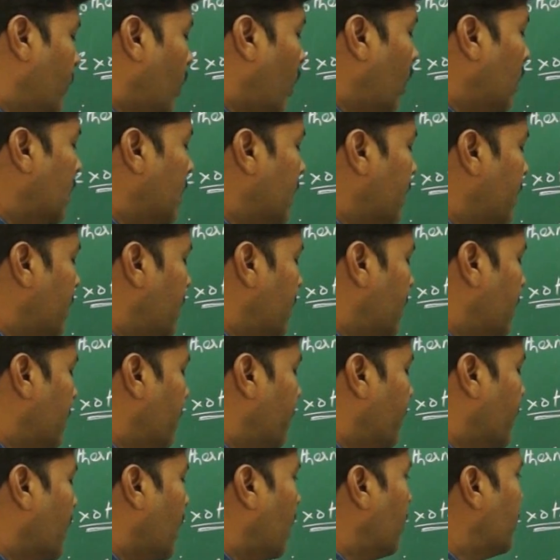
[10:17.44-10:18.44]
all this
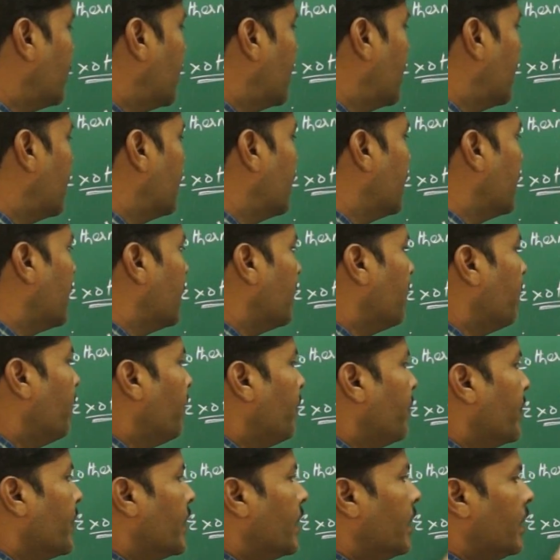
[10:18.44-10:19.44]
comes under the
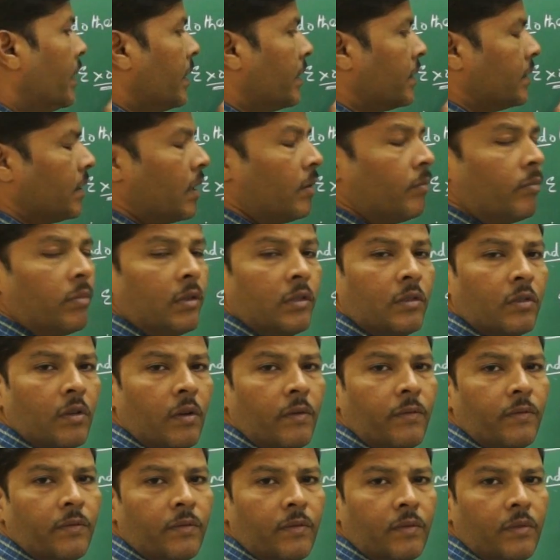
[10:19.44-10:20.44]
examples
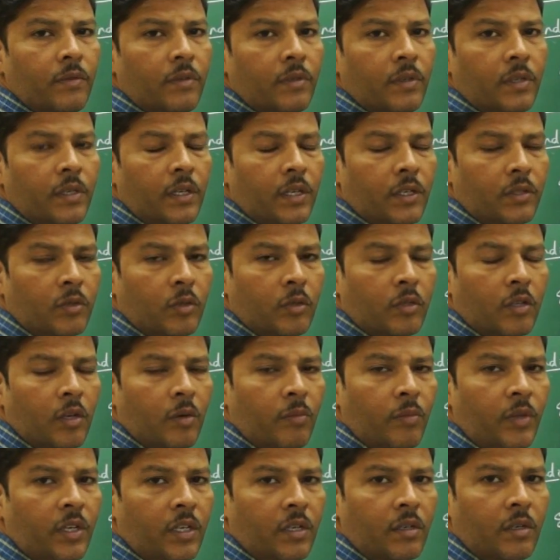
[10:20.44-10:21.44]
of
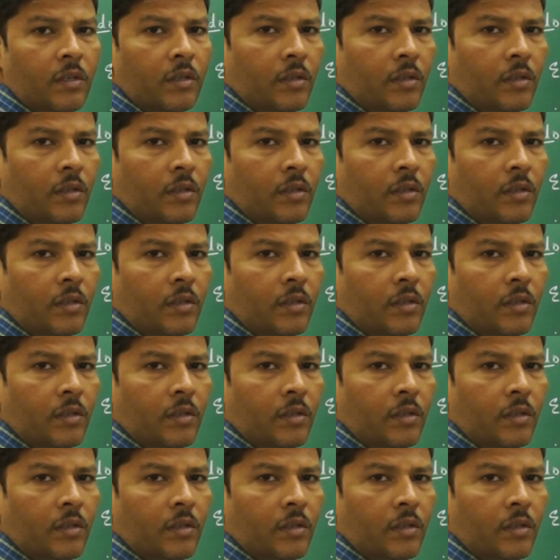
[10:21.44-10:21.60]
exothermic